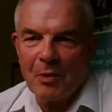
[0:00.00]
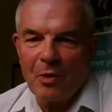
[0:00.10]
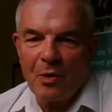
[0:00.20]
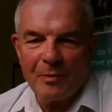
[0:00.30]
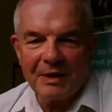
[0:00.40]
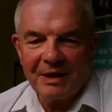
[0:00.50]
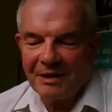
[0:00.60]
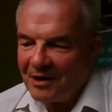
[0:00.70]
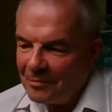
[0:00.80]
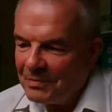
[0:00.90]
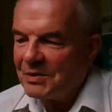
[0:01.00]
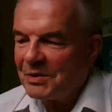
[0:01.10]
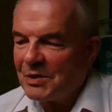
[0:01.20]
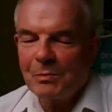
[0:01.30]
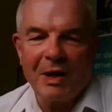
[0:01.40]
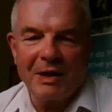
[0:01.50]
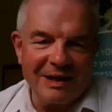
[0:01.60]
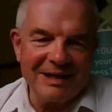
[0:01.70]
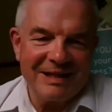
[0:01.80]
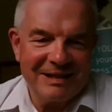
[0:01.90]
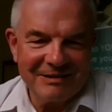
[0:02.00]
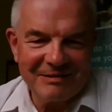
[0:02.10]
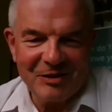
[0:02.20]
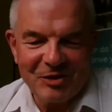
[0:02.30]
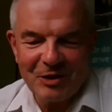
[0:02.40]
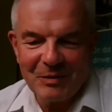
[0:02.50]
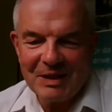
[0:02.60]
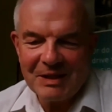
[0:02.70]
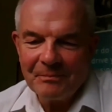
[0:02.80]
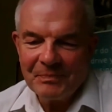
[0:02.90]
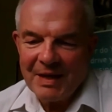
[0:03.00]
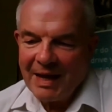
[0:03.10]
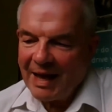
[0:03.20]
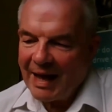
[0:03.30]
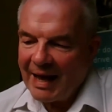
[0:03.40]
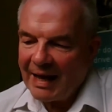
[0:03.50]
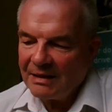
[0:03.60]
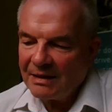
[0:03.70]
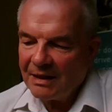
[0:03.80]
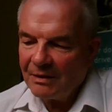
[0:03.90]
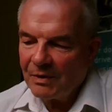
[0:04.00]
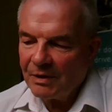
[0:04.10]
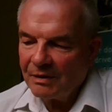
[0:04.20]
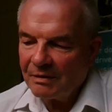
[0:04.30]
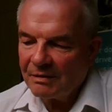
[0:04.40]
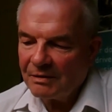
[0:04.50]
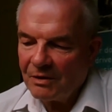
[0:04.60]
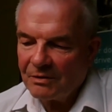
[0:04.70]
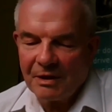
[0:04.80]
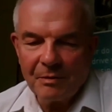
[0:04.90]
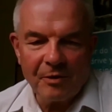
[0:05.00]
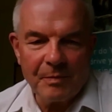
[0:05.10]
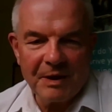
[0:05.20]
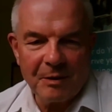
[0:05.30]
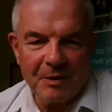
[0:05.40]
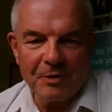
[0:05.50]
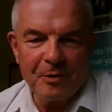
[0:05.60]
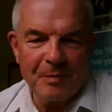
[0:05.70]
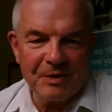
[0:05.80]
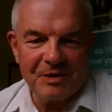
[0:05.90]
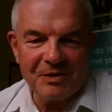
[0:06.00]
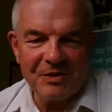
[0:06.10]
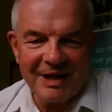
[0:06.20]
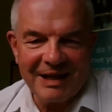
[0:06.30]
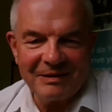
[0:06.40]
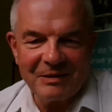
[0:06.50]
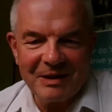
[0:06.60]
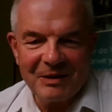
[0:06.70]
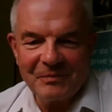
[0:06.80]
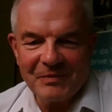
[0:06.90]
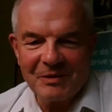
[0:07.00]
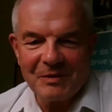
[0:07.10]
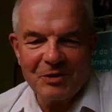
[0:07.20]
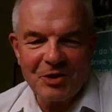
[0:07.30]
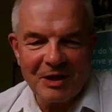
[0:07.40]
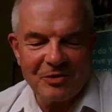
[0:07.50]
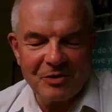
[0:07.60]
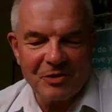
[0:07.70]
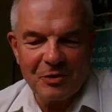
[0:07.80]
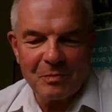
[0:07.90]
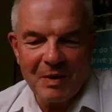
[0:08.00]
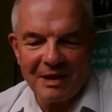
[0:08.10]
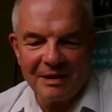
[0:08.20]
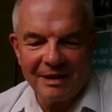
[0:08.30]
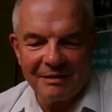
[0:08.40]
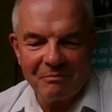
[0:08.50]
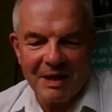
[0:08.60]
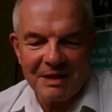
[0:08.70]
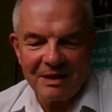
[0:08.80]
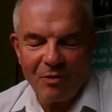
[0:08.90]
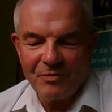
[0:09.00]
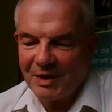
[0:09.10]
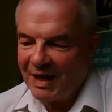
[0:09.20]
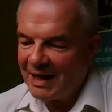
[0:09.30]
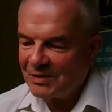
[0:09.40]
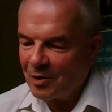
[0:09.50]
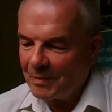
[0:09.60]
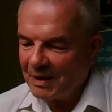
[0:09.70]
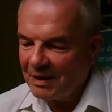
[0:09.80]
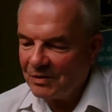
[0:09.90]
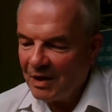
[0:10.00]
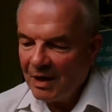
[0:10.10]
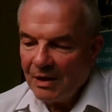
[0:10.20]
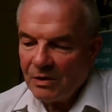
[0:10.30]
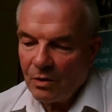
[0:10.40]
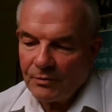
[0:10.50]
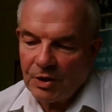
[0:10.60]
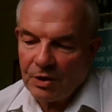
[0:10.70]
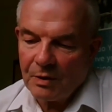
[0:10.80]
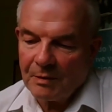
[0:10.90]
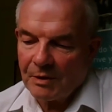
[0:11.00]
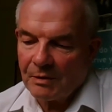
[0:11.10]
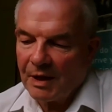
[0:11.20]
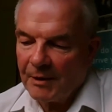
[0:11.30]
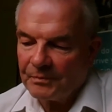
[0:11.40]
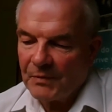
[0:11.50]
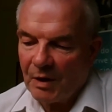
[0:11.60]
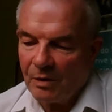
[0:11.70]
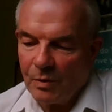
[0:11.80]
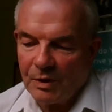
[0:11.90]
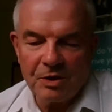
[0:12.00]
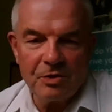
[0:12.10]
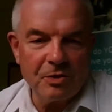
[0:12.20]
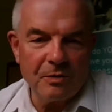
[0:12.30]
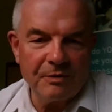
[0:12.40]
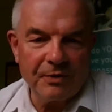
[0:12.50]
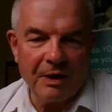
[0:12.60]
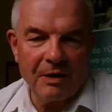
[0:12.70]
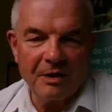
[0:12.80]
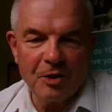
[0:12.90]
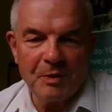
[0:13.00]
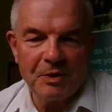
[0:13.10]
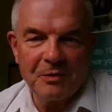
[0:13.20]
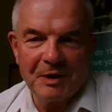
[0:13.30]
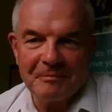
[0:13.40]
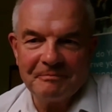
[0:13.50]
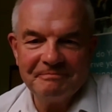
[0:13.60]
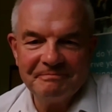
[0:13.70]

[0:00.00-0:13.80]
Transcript: McCormack in our Business Spotlight series, and we're going to talk to Emer a bit about her business and some of the challenges she's met over the last couple of years. So over to you, Emer. What do you do, and for how long have you been doing it?